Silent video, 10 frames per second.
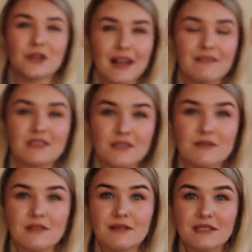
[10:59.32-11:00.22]
don't have to
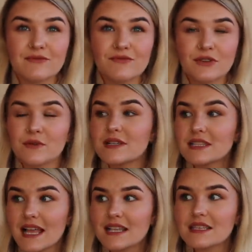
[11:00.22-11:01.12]
use loads of different filters.
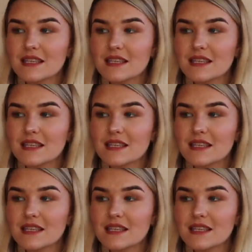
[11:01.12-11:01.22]
That's the